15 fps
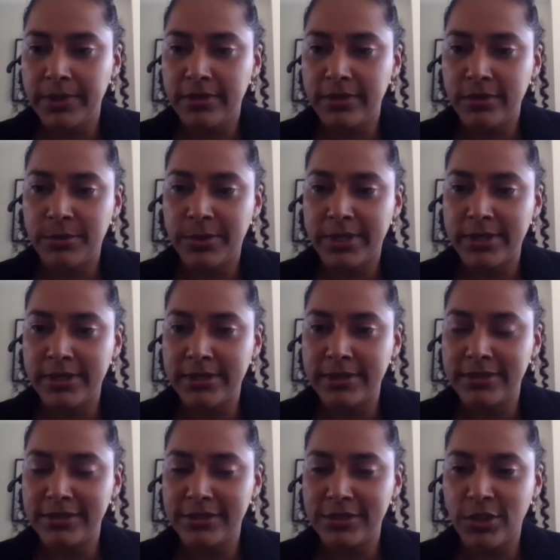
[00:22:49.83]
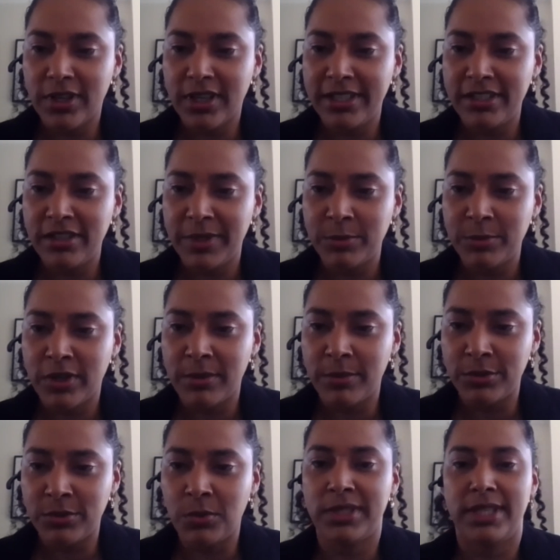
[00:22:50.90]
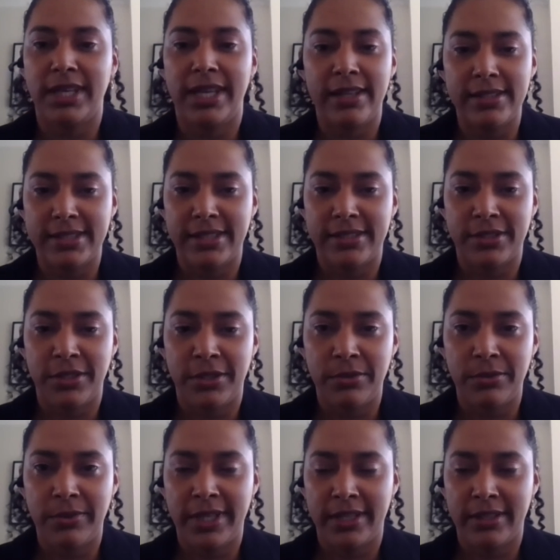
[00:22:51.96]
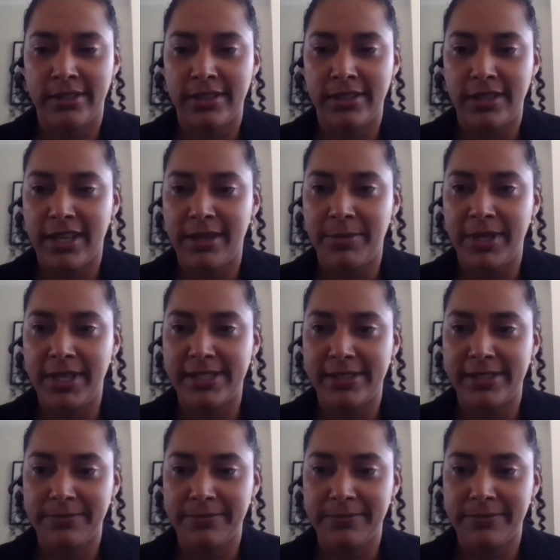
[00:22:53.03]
who will talk a little bit more about what else is new within our EPDs.